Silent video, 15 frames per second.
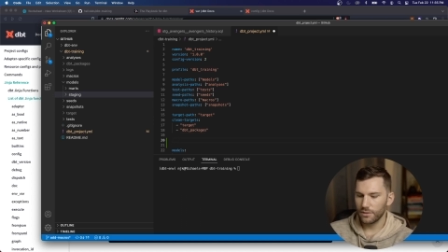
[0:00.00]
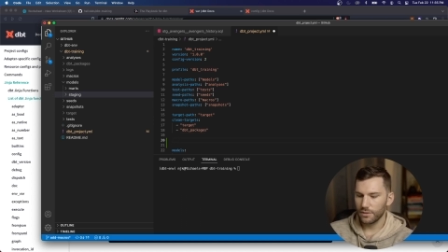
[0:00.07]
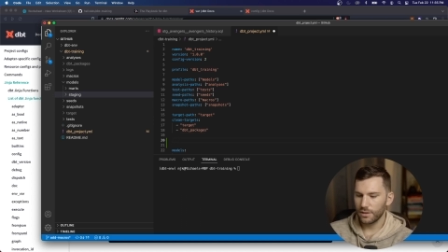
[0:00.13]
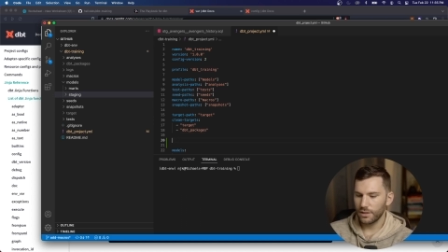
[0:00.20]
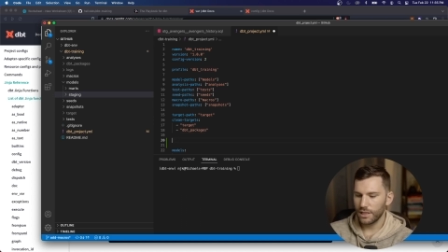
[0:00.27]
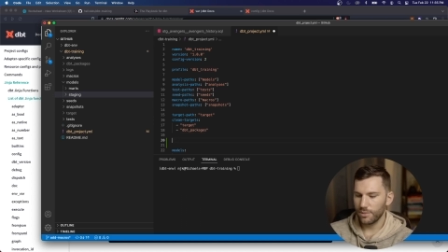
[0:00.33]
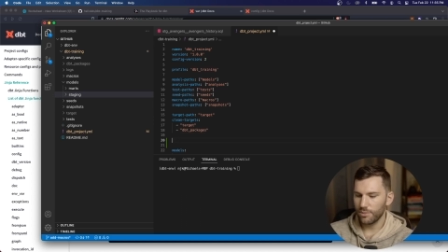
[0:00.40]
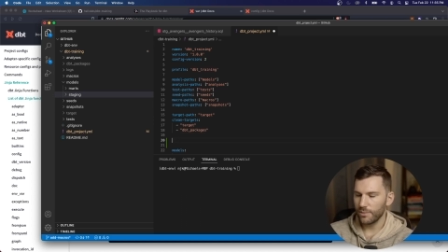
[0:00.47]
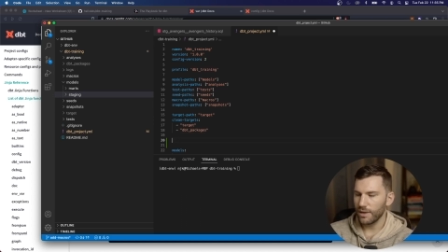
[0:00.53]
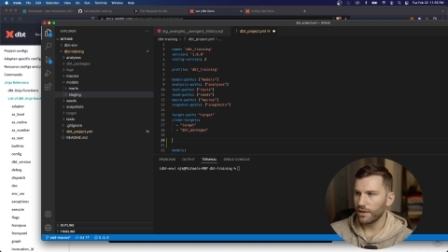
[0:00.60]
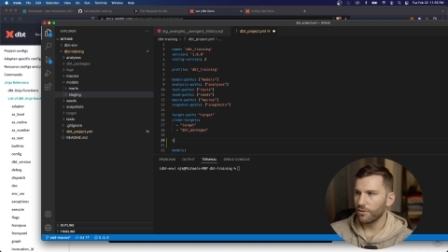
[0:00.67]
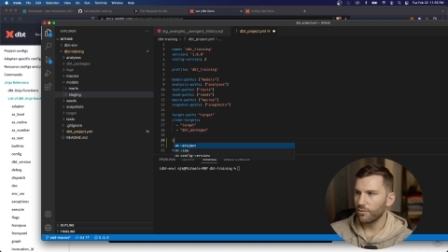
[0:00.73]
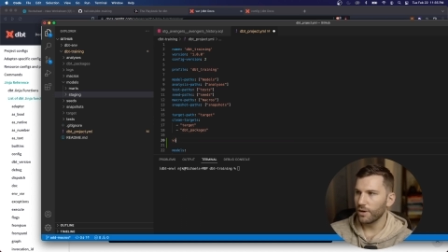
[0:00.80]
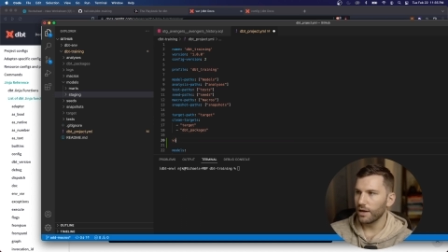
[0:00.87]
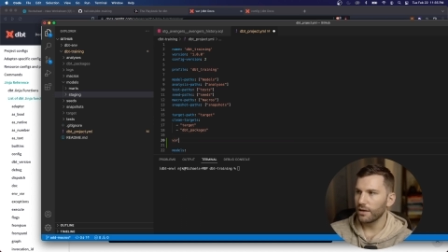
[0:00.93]
keep them out of
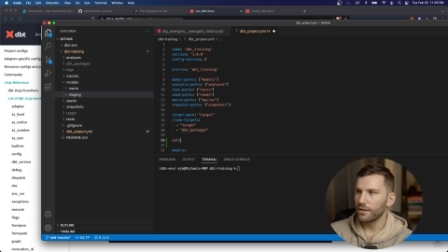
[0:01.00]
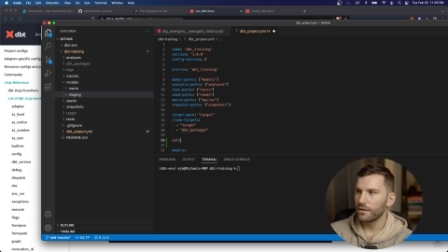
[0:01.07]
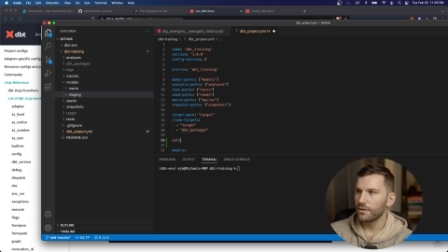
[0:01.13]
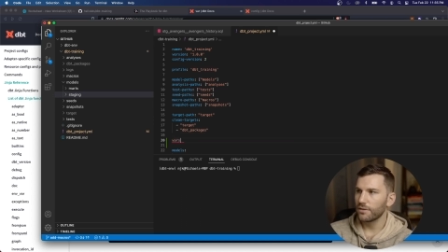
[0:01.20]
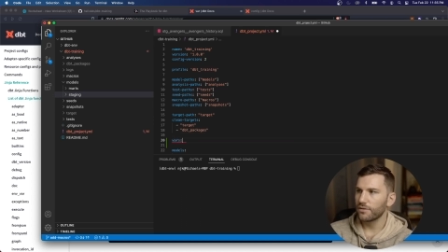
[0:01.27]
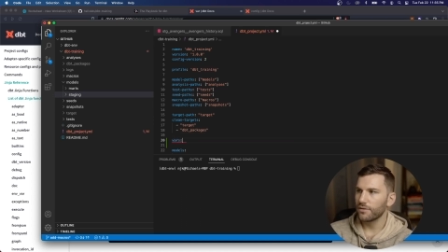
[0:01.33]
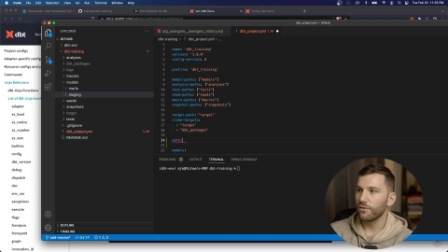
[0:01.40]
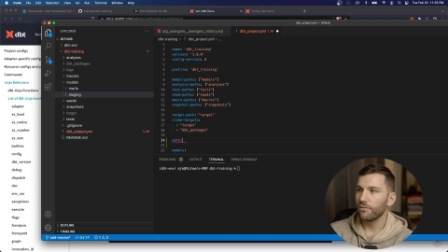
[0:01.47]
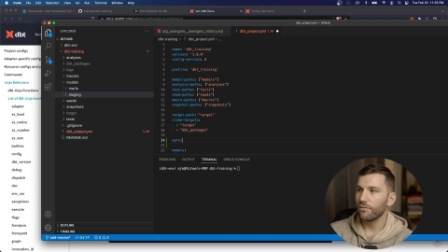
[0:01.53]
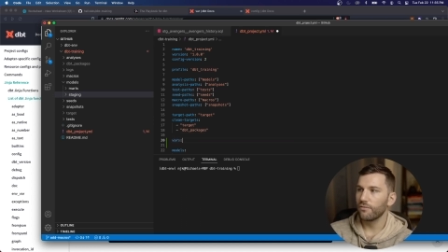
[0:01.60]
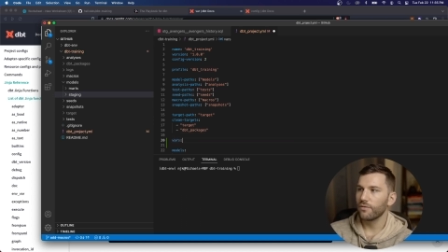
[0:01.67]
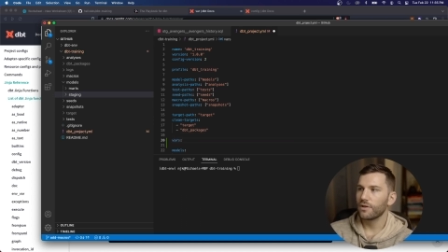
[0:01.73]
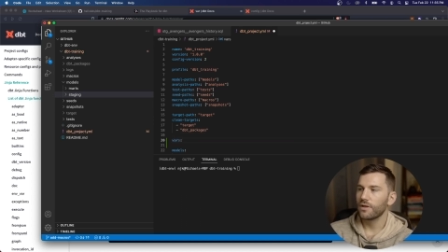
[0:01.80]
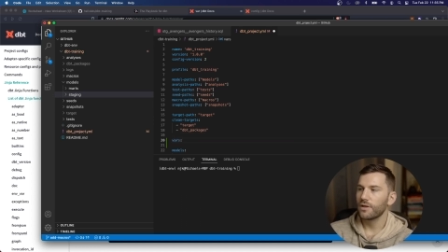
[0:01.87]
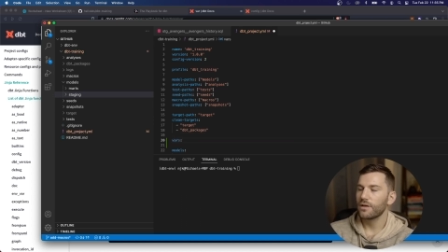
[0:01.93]
the way. So
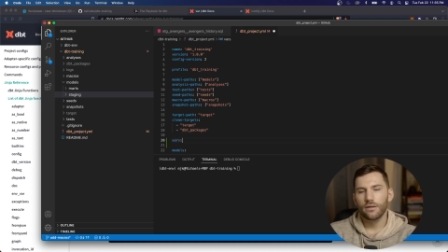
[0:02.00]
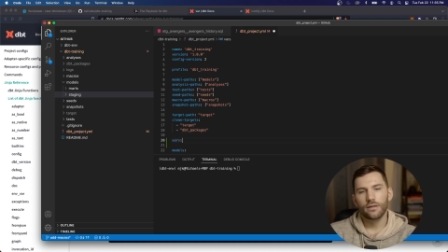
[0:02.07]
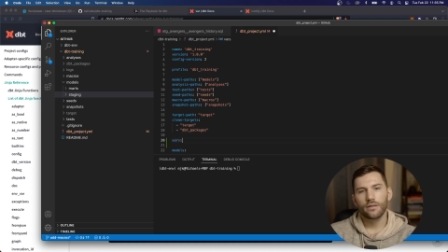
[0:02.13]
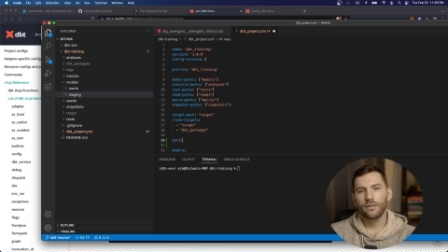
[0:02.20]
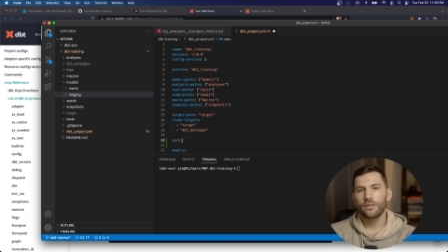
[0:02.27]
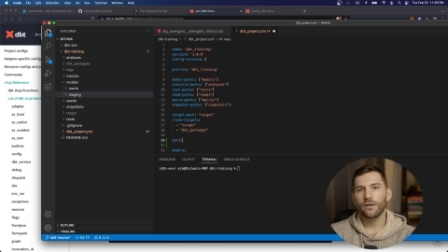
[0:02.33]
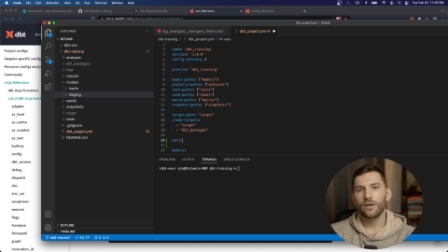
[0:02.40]
the